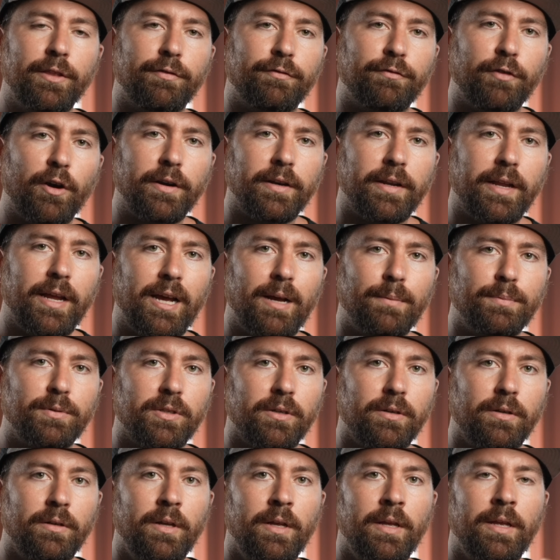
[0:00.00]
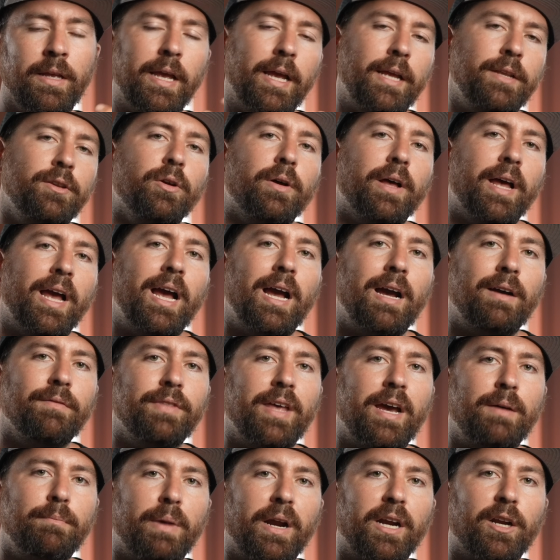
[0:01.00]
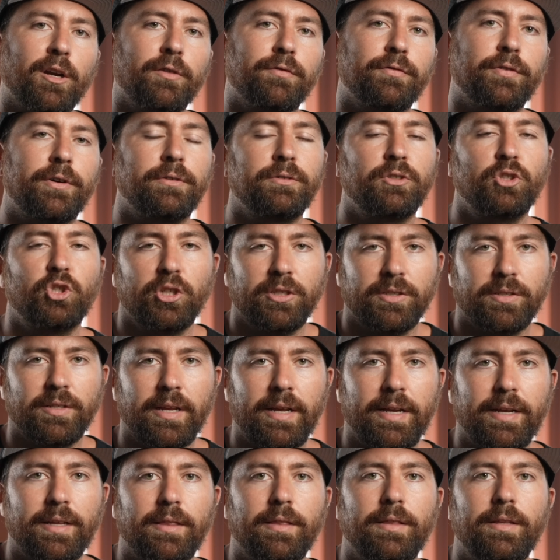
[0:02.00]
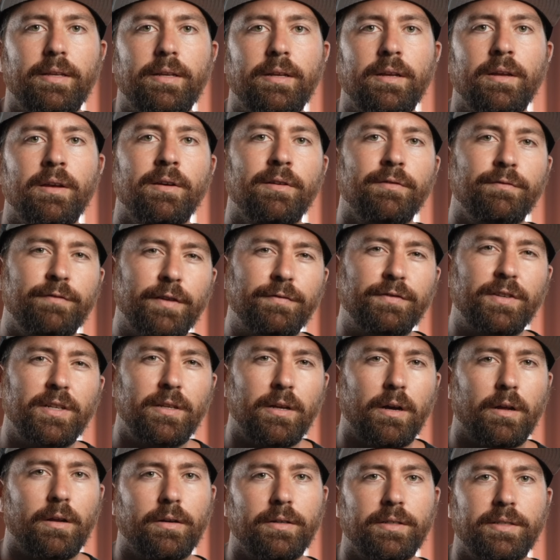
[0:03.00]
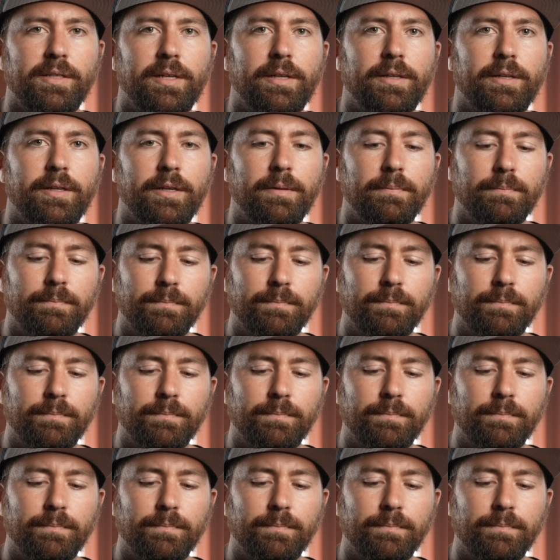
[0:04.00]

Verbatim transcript: the front capsule and you'll have that microphone, just like the fifty dollar Deity.